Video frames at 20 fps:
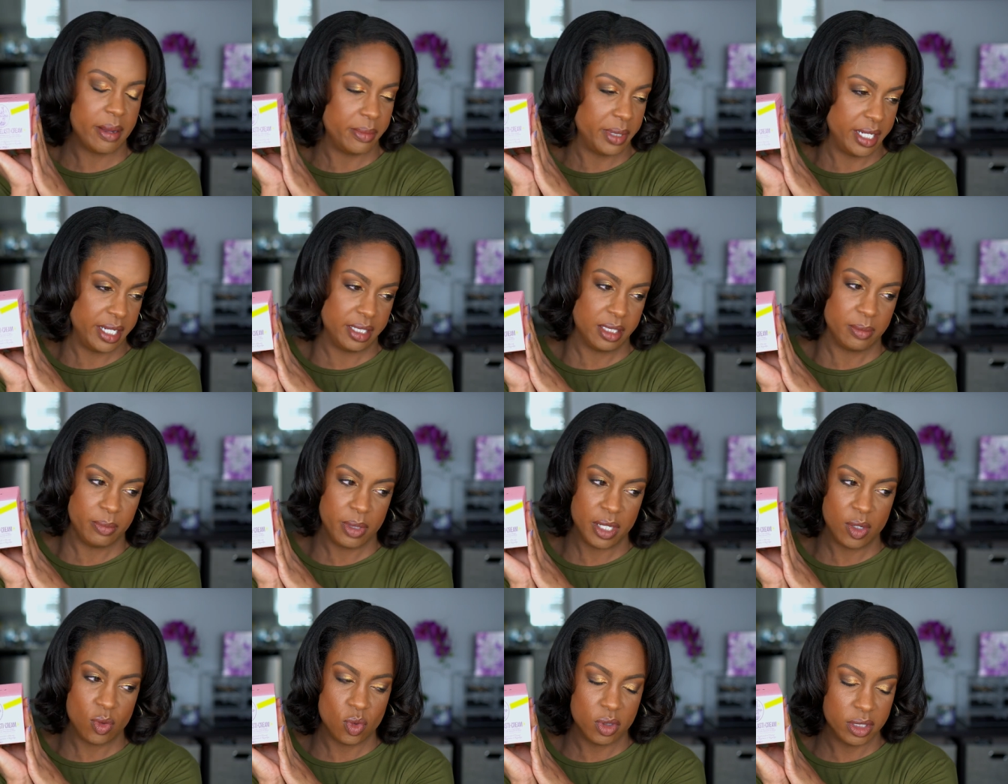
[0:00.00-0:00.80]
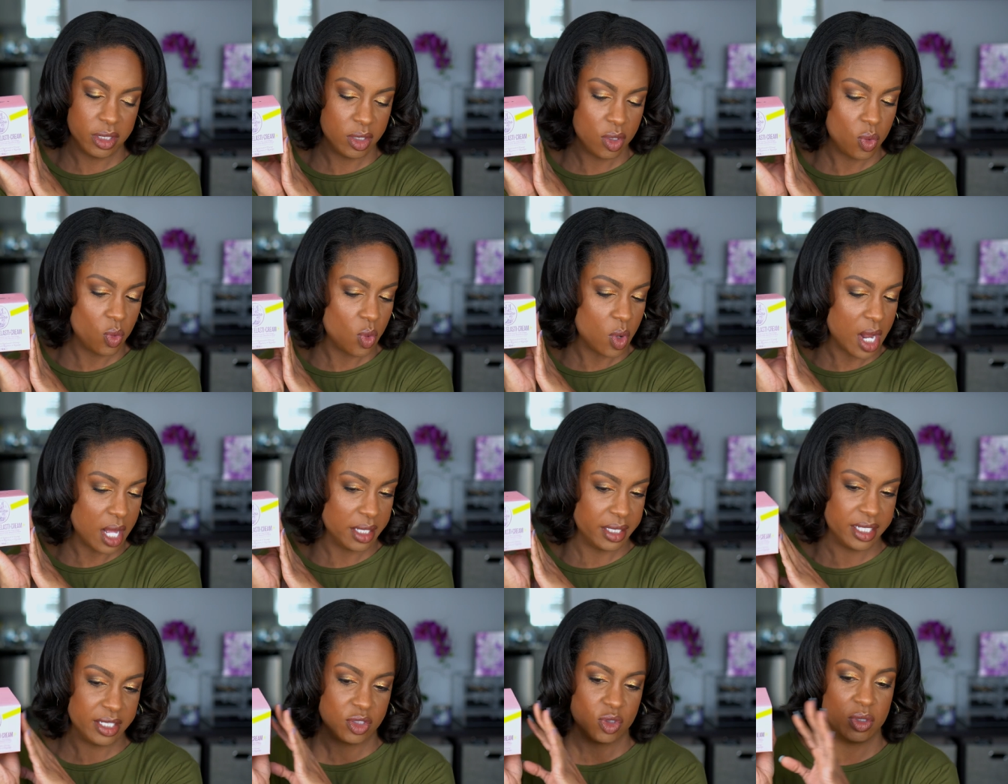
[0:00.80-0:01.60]
I'm going to get the big one
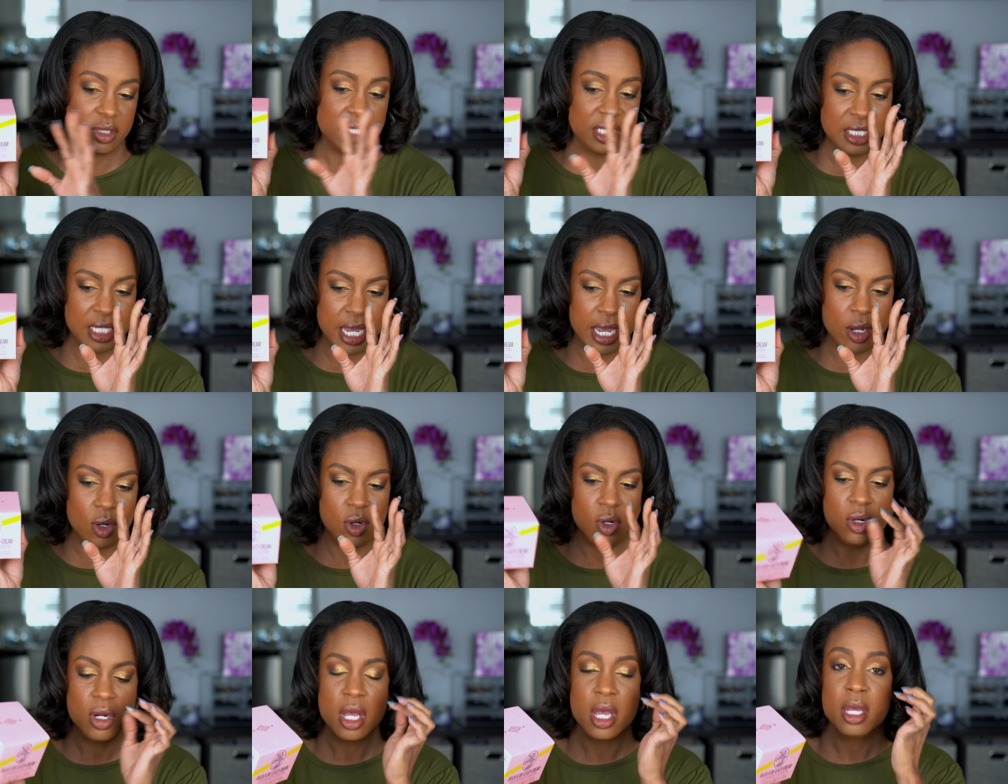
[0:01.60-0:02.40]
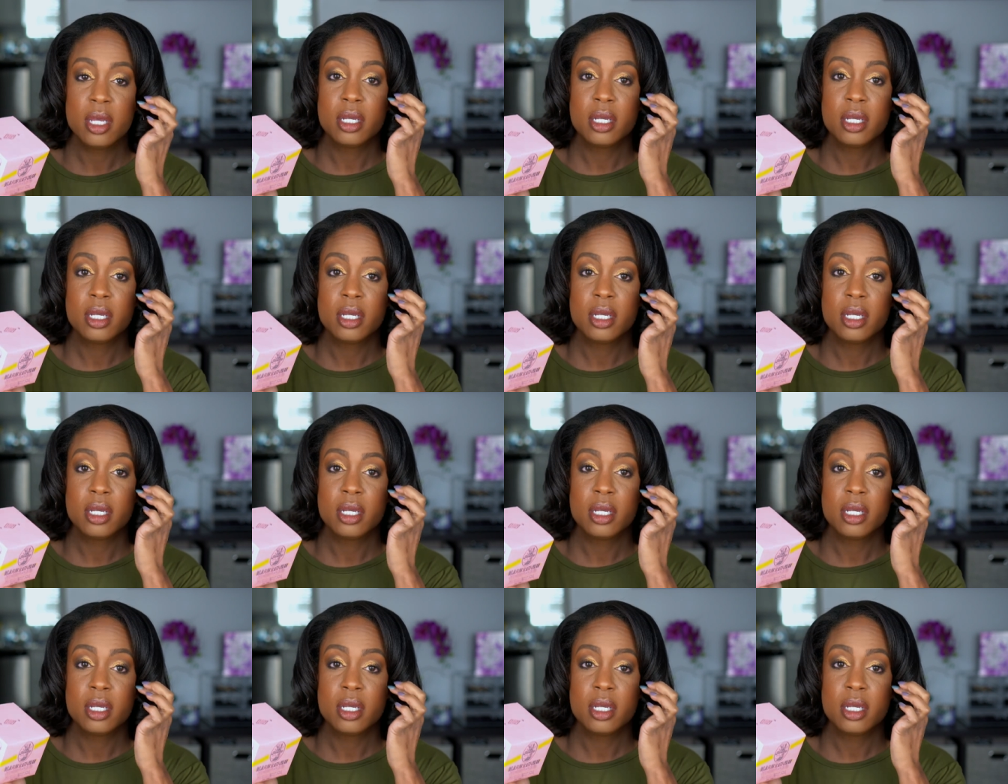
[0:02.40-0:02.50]
while it is on sale.